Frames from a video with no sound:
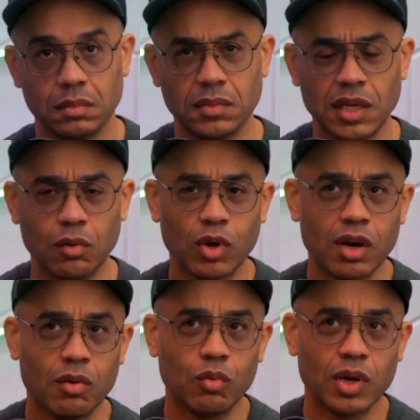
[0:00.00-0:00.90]
Yeah, what
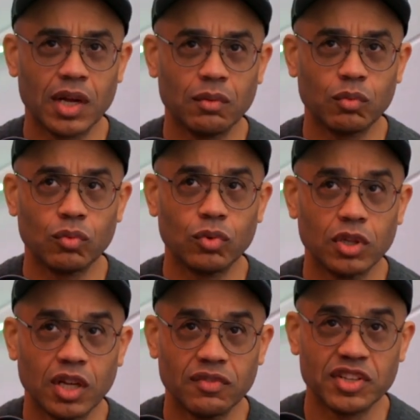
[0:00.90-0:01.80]
I would
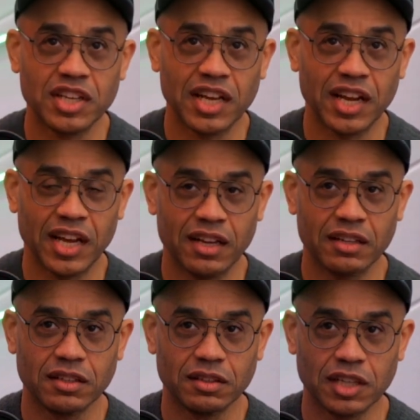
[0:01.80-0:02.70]
love to get at
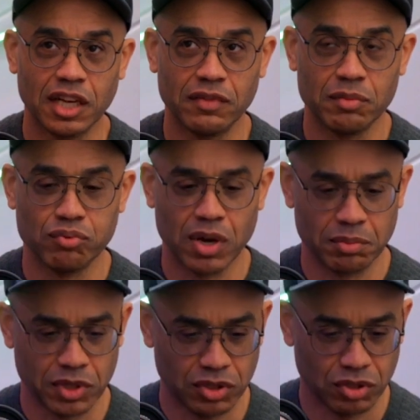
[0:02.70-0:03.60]
kind of in
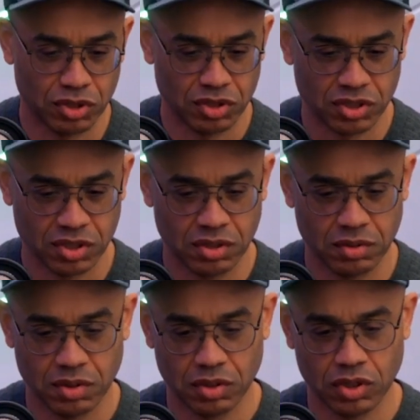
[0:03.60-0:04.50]
prompting you to
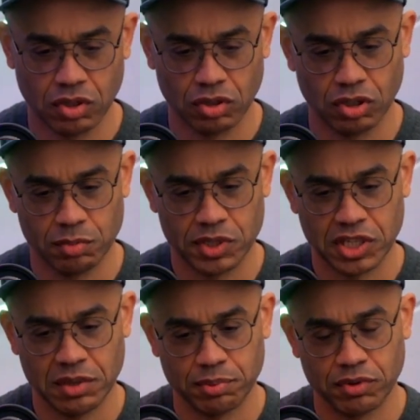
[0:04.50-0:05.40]
go a little bit
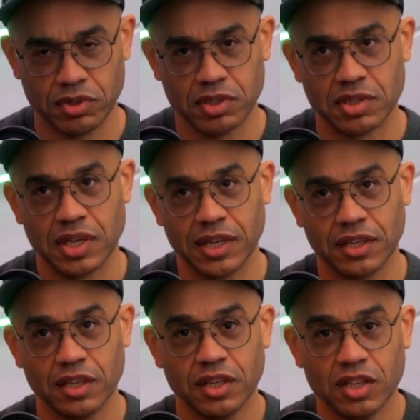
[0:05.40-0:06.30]
deeper is
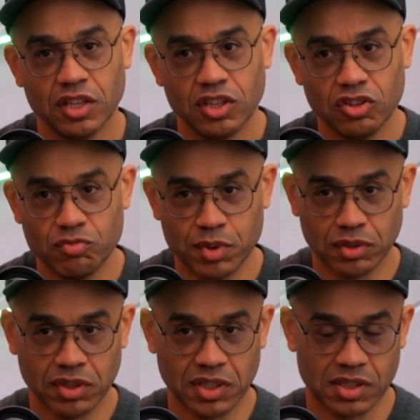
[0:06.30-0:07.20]
like, you've
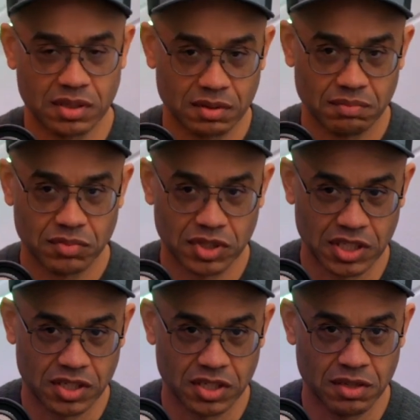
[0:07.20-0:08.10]
built this
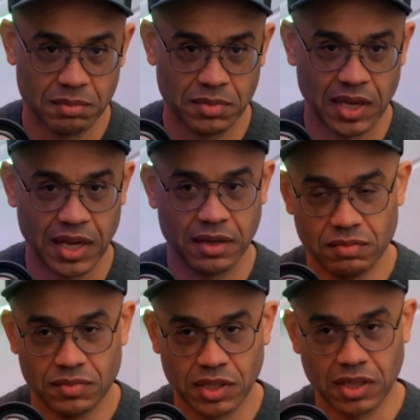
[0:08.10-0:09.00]
system that
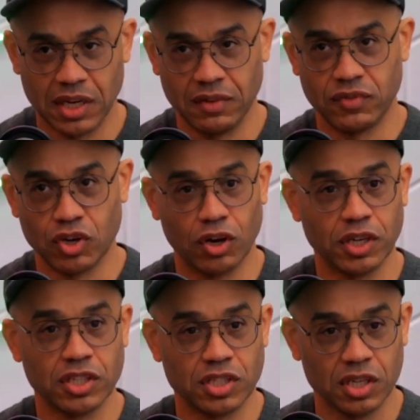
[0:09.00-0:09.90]
kind of
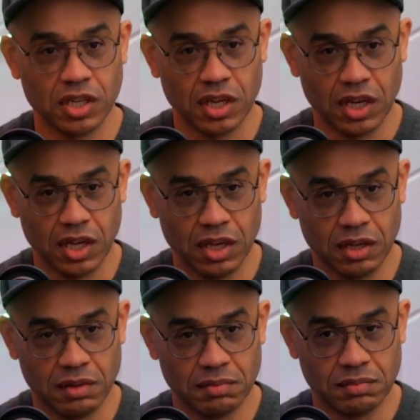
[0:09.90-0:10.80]
targets
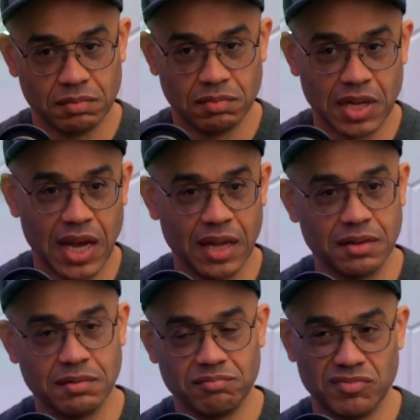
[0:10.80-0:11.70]
a
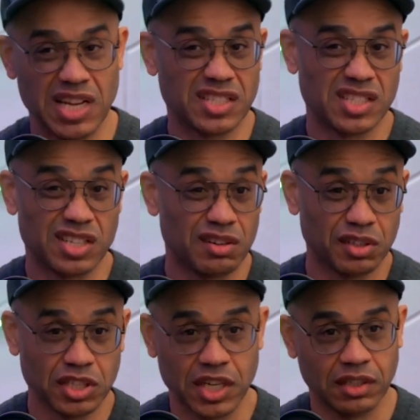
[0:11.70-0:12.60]

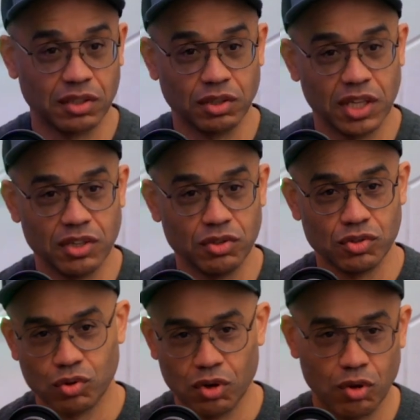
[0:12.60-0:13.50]
non-necessarily technical end
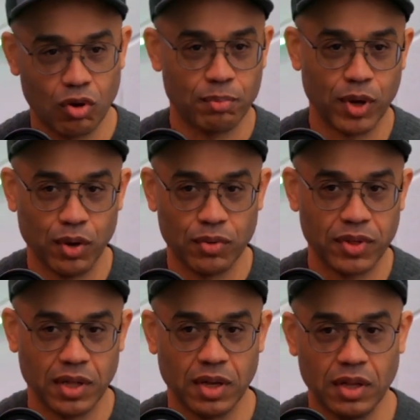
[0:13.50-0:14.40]
user or both,
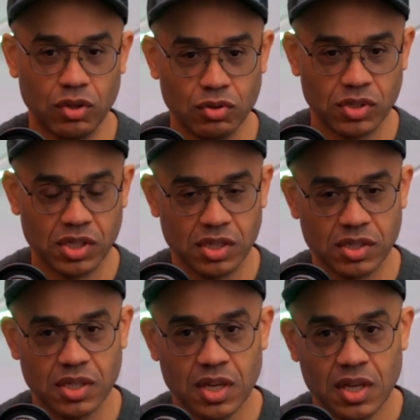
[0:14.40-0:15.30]
that
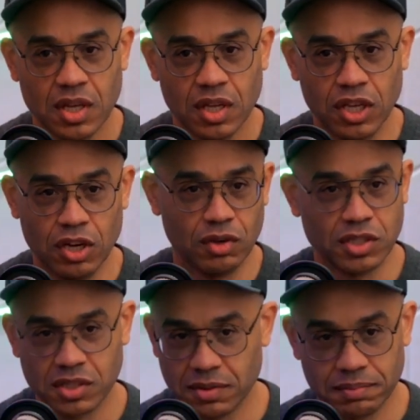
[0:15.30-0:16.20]
uses,
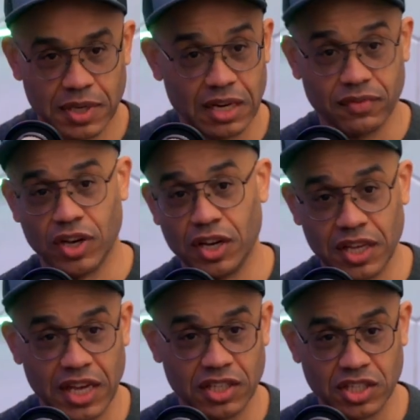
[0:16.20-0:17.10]
it's kind of
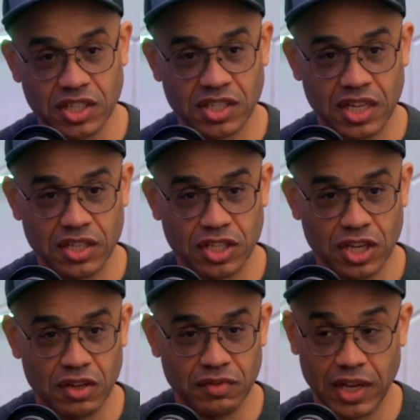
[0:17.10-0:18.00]
cutting edge in the sense
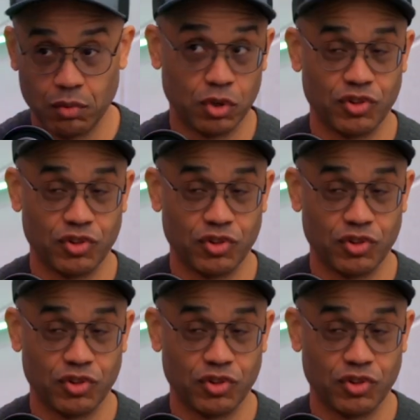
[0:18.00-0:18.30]
of like we're